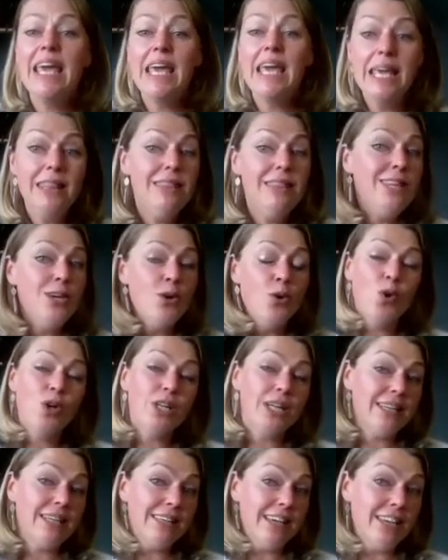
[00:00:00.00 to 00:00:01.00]
in the
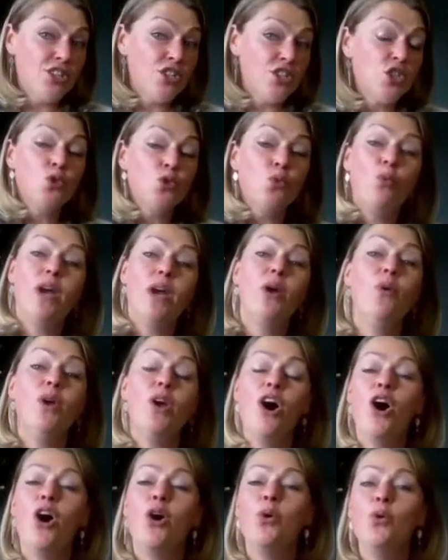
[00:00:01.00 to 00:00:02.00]
organizations where we
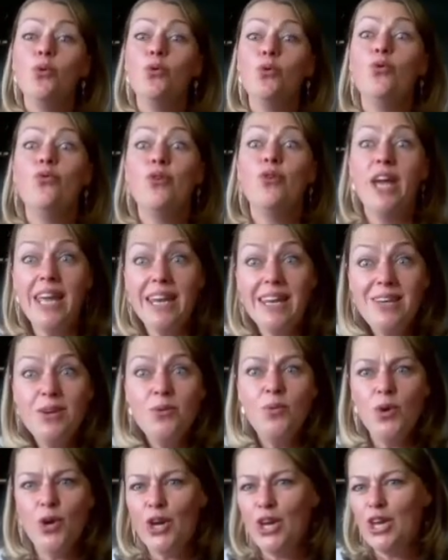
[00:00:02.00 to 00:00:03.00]
are already
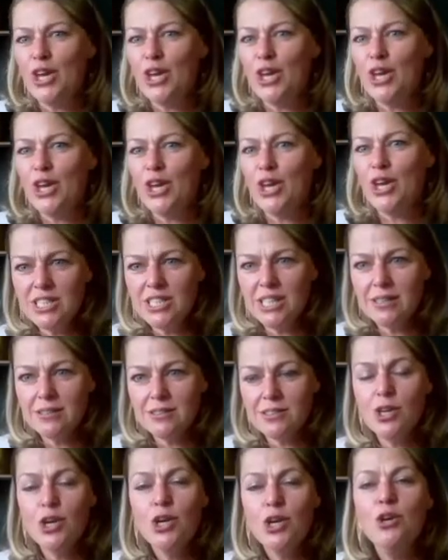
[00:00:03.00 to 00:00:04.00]
working on
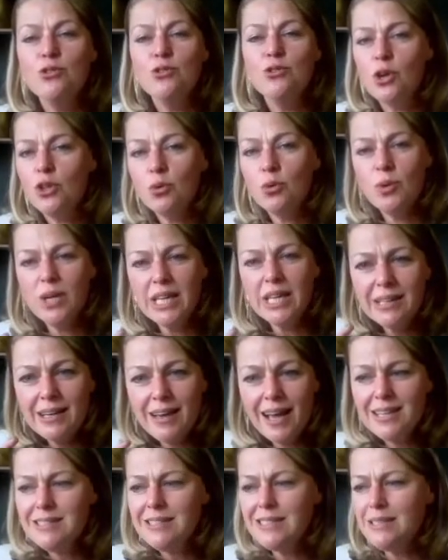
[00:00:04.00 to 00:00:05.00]
projects so that we can
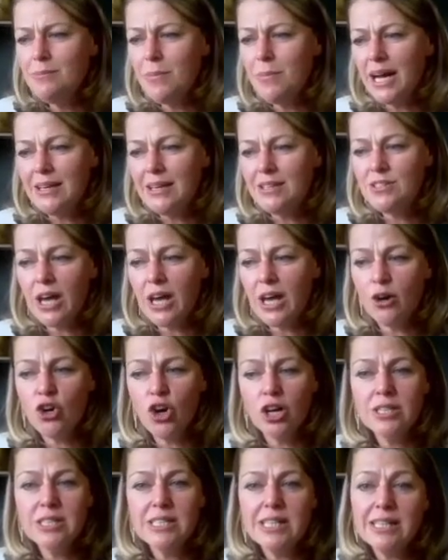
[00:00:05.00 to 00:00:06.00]
customize our
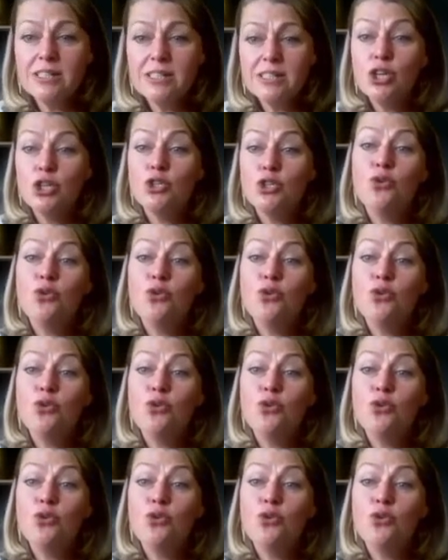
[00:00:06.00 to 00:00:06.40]
content